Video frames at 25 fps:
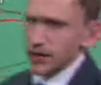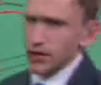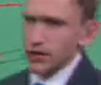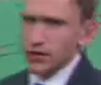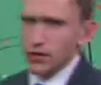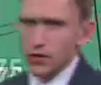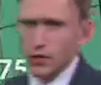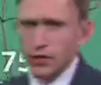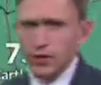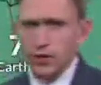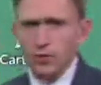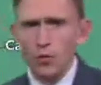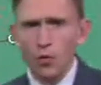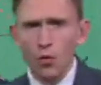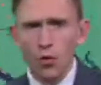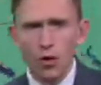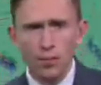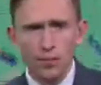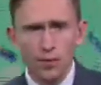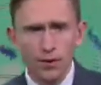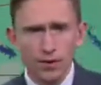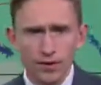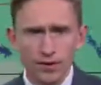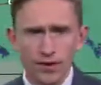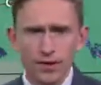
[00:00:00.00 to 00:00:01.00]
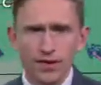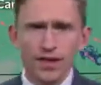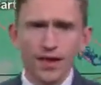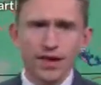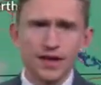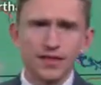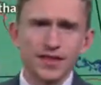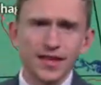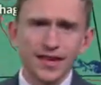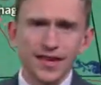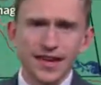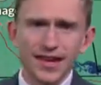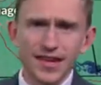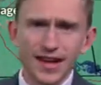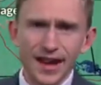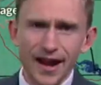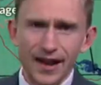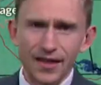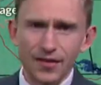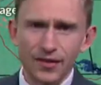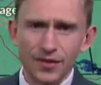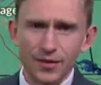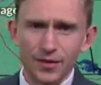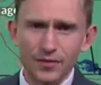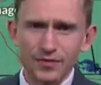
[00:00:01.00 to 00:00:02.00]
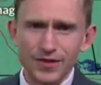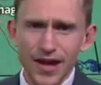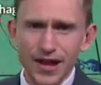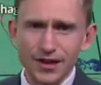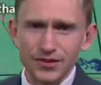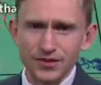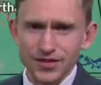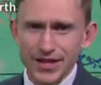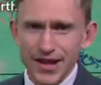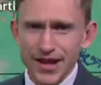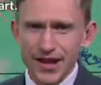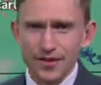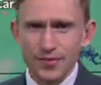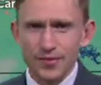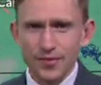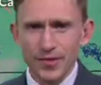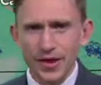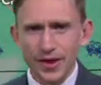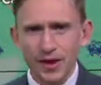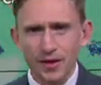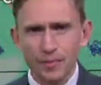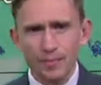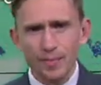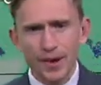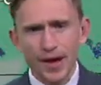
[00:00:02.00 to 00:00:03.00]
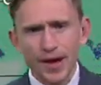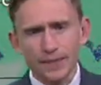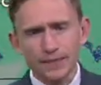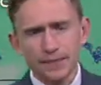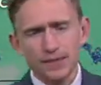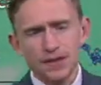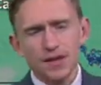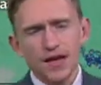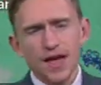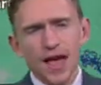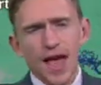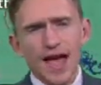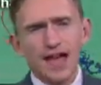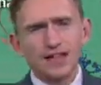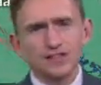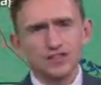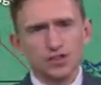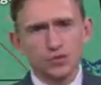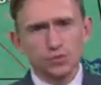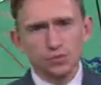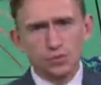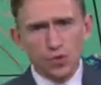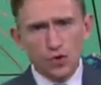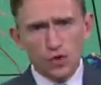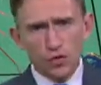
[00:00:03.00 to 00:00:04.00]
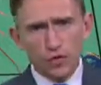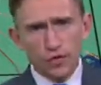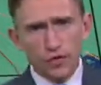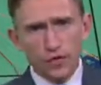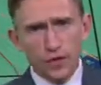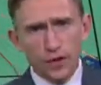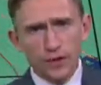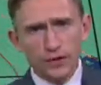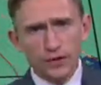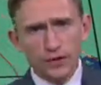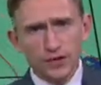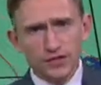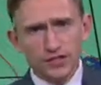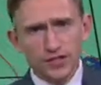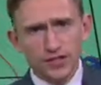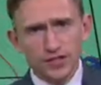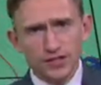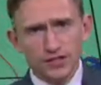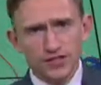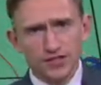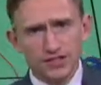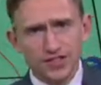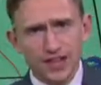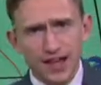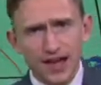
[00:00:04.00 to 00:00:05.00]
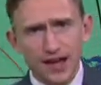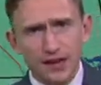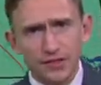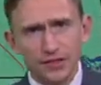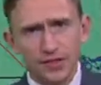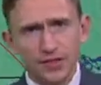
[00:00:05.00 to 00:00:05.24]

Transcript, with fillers: a degree warmer in the heat island of downtown there. But as you move further to the south,